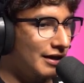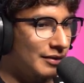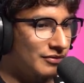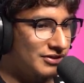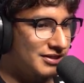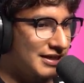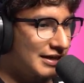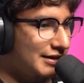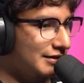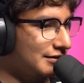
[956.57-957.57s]
But
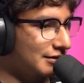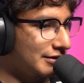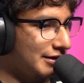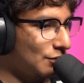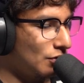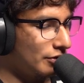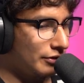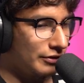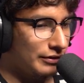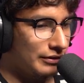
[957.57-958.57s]
secondly, I want
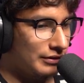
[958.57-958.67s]
her,